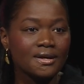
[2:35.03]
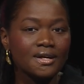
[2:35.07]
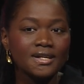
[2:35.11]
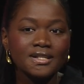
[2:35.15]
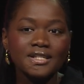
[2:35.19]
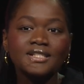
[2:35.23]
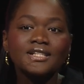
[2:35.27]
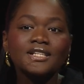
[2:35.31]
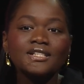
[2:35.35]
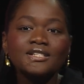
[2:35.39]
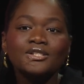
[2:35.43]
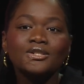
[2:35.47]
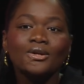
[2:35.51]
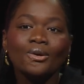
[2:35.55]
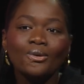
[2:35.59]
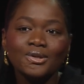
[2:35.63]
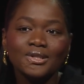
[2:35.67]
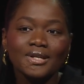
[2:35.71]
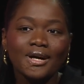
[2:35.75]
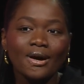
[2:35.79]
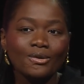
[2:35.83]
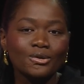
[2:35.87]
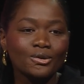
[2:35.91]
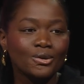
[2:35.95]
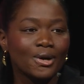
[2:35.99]
She just knows
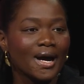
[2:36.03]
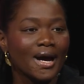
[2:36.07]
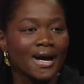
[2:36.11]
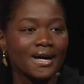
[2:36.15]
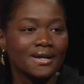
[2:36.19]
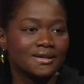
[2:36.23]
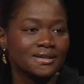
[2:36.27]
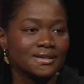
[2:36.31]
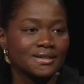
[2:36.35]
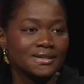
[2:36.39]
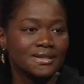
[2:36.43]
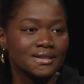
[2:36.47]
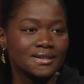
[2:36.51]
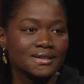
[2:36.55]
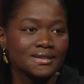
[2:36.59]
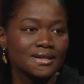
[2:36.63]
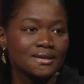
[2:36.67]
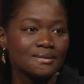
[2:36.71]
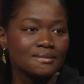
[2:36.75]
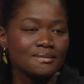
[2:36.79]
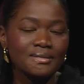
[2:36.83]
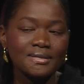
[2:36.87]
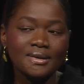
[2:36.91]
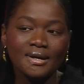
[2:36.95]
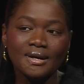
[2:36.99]
how to hack the
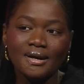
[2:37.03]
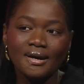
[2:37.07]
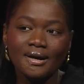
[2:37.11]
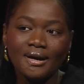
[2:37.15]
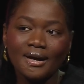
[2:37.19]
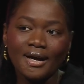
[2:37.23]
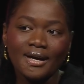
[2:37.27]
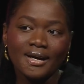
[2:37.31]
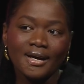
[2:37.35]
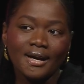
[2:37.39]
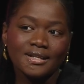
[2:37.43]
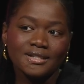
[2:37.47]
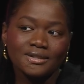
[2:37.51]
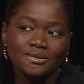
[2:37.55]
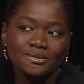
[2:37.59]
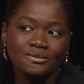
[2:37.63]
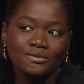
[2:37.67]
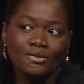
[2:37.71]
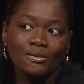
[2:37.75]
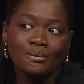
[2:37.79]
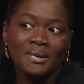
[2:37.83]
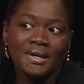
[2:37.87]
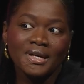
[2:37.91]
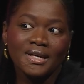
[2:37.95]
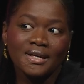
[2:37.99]
system. And that's,
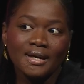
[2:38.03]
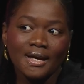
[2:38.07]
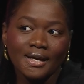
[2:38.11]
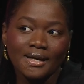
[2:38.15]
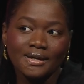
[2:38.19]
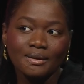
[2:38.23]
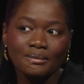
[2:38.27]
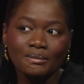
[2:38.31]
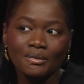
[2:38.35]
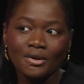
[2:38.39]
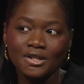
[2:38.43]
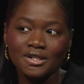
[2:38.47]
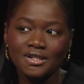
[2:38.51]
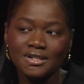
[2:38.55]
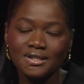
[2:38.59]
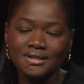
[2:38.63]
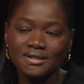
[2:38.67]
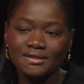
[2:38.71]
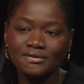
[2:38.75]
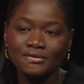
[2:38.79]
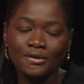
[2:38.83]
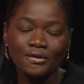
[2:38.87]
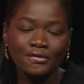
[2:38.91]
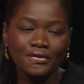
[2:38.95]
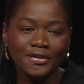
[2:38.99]
to me, like the
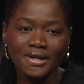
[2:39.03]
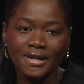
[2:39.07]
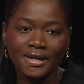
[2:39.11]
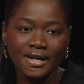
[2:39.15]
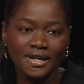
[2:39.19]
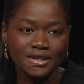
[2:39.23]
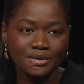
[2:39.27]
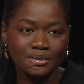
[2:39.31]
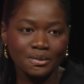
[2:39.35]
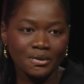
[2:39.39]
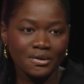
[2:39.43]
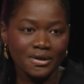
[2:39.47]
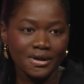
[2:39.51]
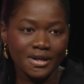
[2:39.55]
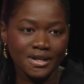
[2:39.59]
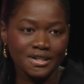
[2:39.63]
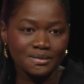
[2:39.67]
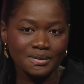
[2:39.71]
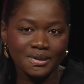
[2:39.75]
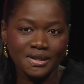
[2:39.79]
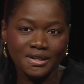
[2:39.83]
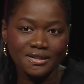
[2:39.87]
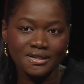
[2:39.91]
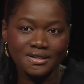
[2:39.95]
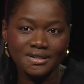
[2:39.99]
most fulfilling experience,
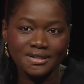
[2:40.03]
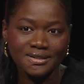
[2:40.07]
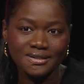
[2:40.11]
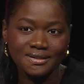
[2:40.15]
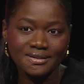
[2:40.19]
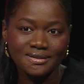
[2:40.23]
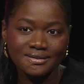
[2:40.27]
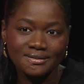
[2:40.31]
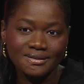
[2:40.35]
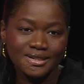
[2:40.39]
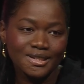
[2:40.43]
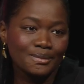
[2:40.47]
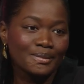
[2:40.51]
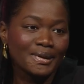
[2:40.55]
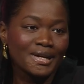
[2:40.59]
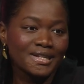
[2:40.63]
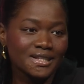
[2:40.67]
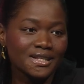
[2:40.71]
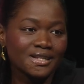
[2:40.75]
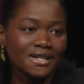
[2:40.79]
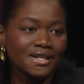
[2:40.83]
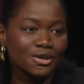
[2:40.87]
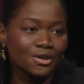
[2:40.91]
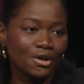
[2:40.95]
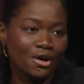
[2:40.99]
because she
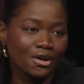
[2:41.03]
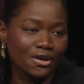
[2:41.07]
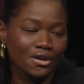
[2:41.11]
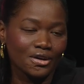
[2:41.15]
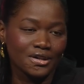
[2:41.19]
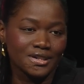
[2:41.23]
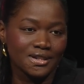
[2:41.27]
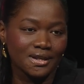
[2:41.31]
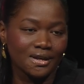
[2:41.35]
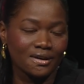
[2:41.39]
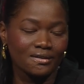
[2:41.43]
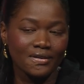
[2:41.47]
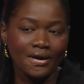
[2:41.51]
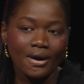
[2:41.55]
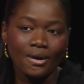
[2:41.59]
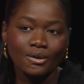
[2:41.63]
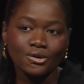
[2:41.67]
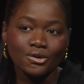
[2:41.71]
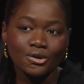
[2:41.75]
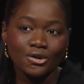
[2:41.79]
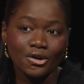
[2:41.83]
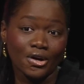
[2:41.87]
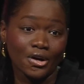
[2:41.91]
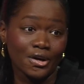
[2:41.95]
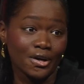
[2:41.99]
basically taught herself how
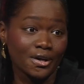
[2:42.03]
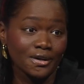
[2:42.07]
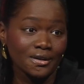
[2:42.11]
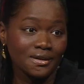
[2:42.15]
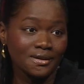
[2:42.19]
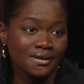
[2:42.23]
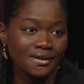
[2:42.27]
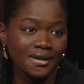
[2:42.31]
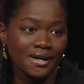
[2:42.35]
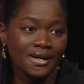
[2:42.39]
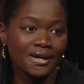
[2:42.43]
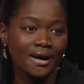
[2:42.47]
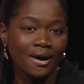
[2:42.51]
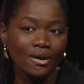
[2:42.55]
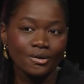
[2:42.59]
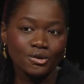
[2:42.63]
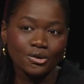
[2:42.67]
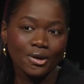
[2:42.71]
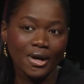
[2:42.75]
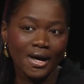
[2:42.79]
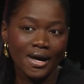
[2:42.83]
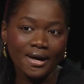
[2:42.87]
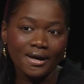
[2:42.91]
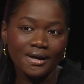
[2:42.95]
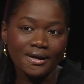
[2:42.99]
to learn and how to
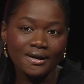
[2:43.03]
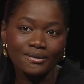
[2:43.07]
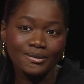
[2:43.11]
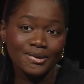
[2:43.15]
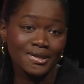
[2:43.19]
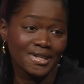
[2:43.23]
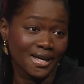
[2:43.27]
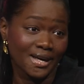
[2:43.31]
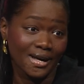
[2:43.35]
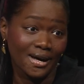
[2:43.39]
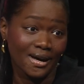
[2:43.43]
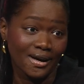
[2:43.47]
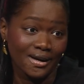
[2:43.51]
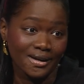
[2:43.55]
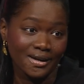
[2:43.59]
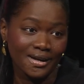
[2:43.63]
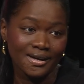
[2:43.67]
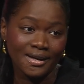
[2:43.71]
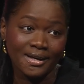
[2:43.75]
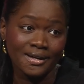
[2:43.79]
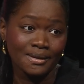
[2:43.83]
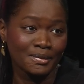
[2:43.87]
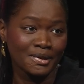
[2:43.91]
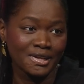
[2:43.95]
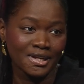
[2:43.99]
hack with AI, and
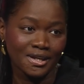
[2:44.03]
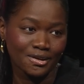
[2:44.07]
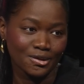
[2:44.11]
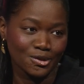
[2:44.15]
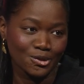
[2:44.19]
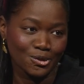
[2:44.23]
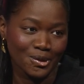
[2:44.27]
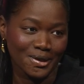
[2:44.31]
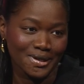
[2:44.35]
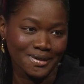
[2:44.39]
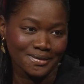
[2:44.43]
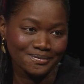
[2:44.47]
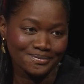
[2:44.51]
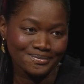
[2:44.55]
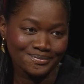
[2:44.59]
anybody can do it.